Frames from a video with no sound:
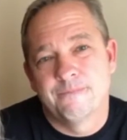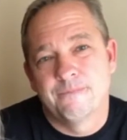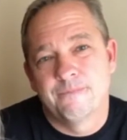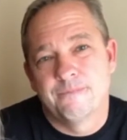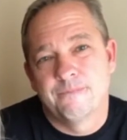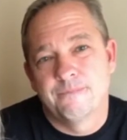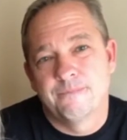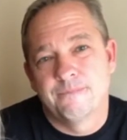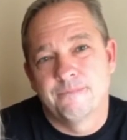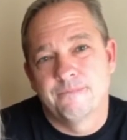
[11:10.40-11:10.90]

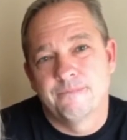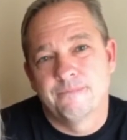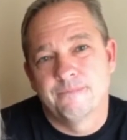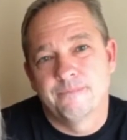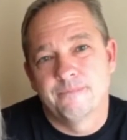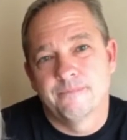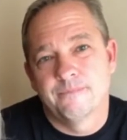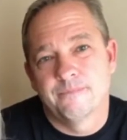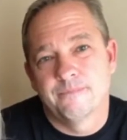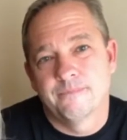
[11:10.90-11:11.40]

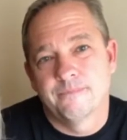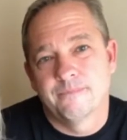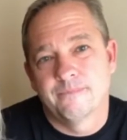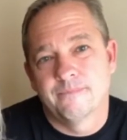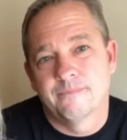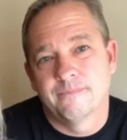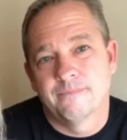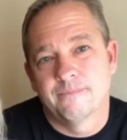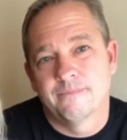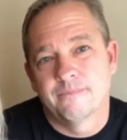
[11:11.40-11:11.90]

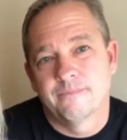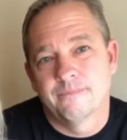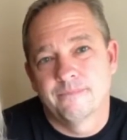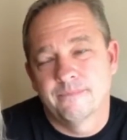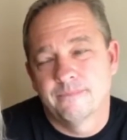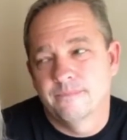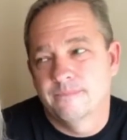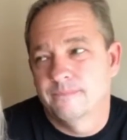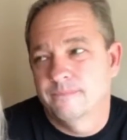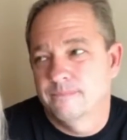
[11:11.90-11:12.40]

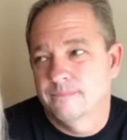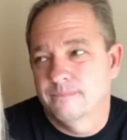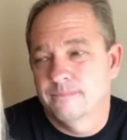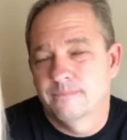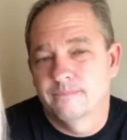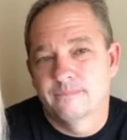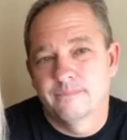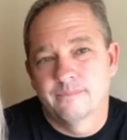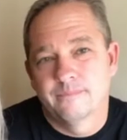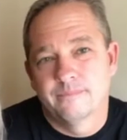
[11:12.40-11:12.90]

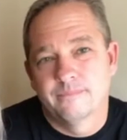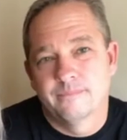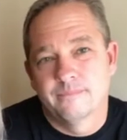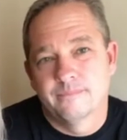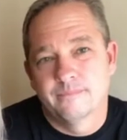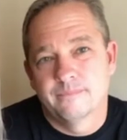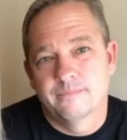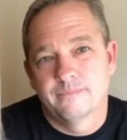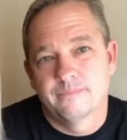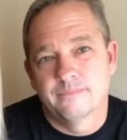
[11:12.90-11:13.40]

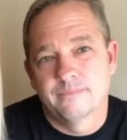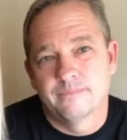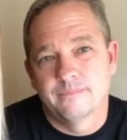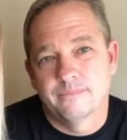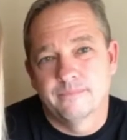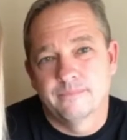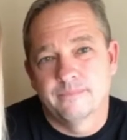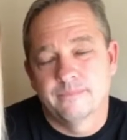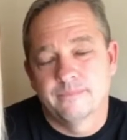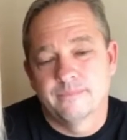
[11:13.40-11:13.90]

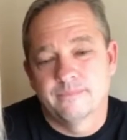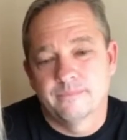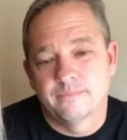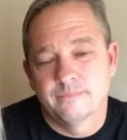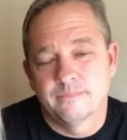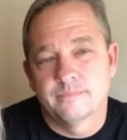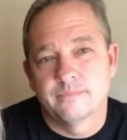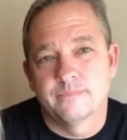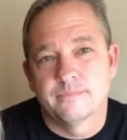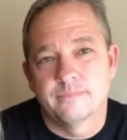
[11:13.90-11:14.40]

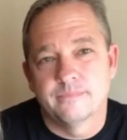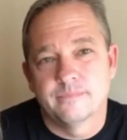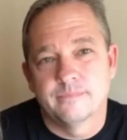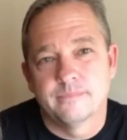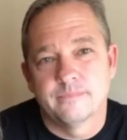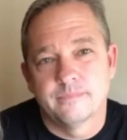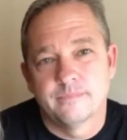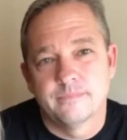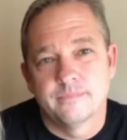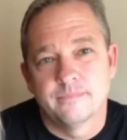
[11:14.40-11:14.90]

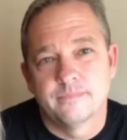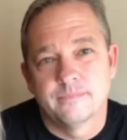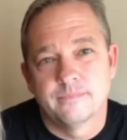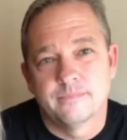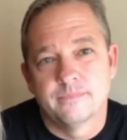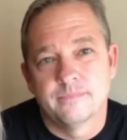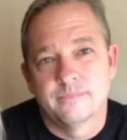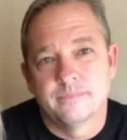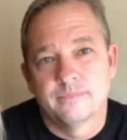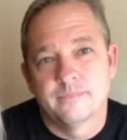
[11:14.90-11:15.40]

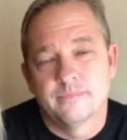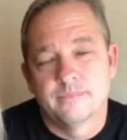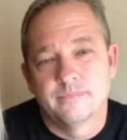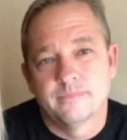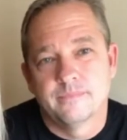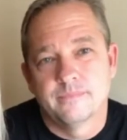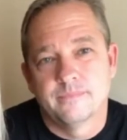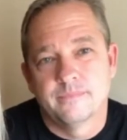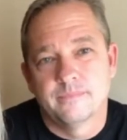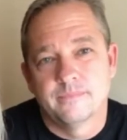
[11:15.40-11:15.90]

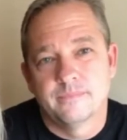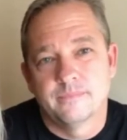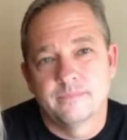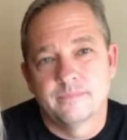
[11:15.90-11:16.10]
No words are spoken by the person on screen.